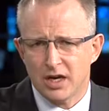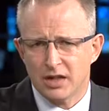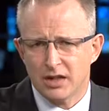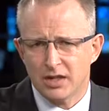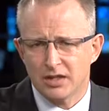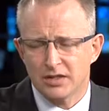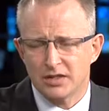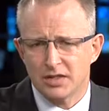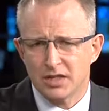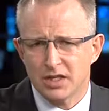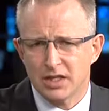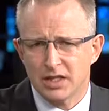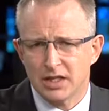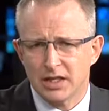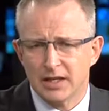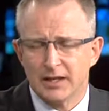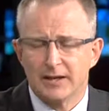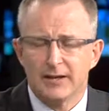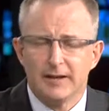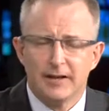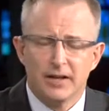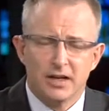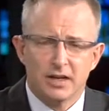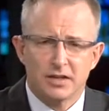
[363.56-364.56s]
this year.
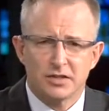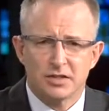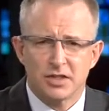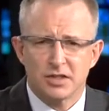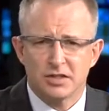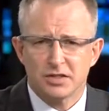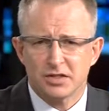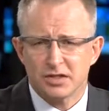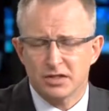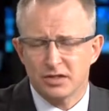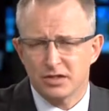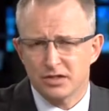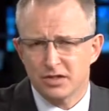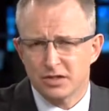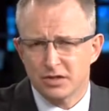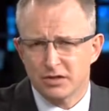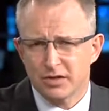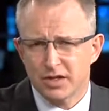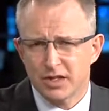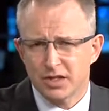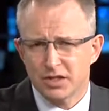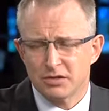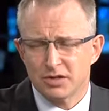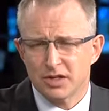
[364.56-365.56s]
Assistant
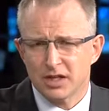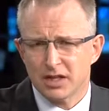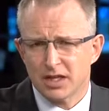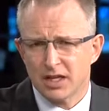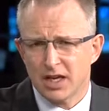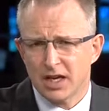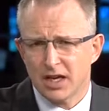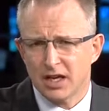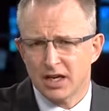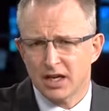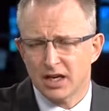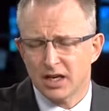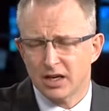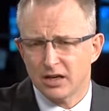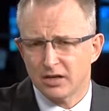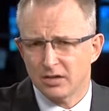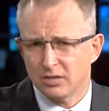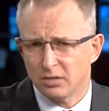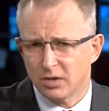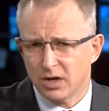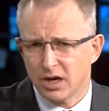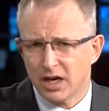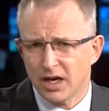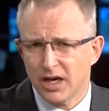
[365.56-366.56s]
Treasurer Kelly
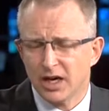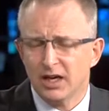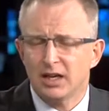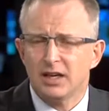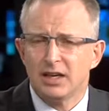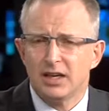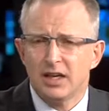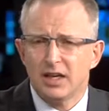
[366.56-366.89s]
O'Dwyer